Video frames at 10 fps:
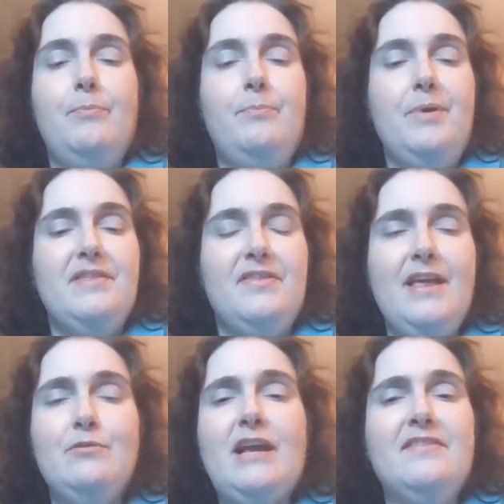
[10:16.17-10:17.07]
But
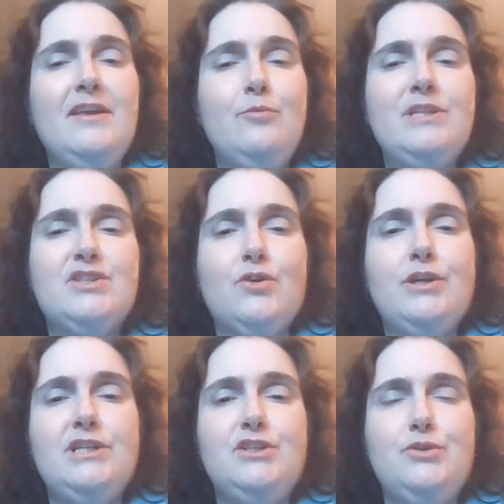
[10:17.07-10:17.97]
then I think we
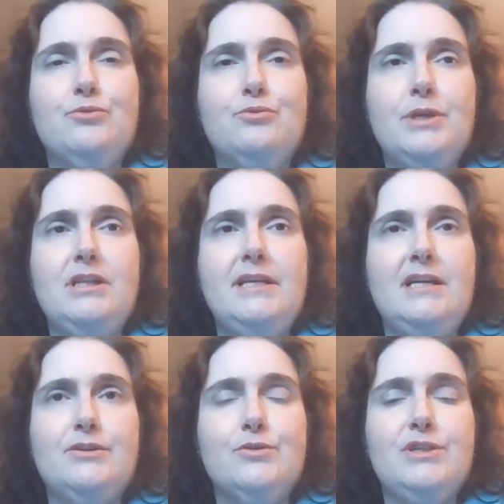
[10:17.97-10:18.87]
started to really
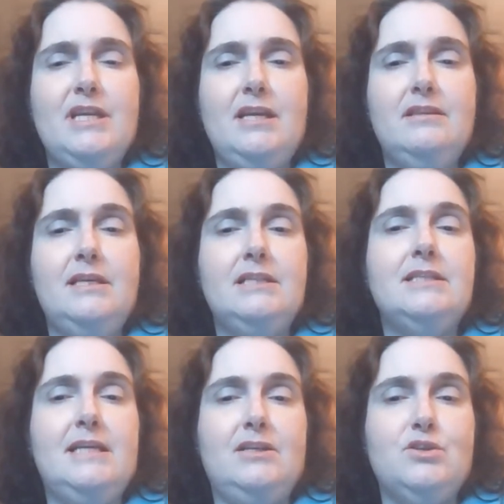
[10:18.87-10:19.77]
understand the
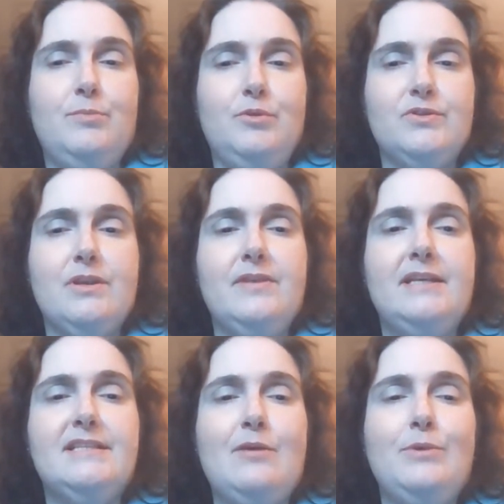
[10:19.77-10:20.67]
intangibles, the
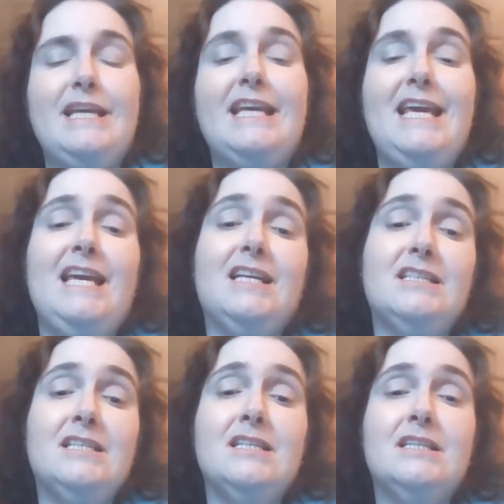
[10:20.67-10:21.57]
things that we
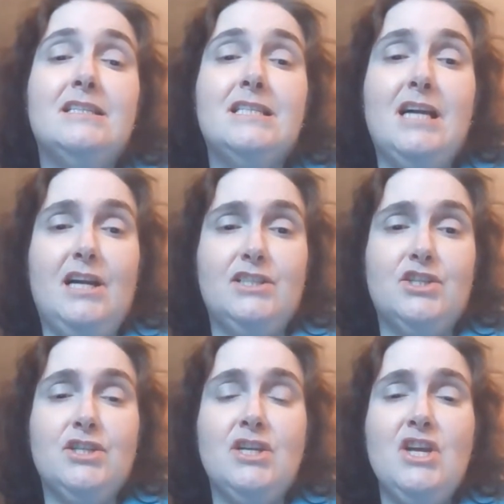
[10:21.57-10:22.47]
can't
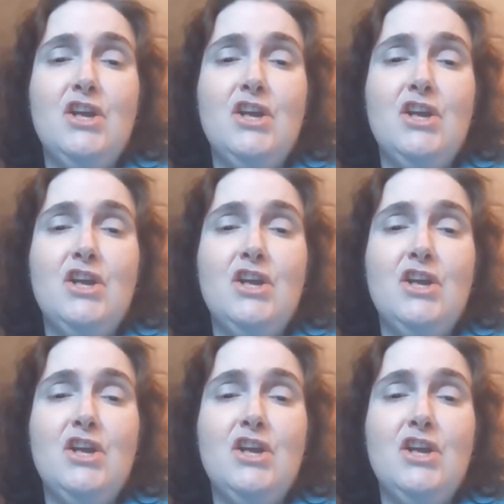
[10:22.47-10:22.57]
touch,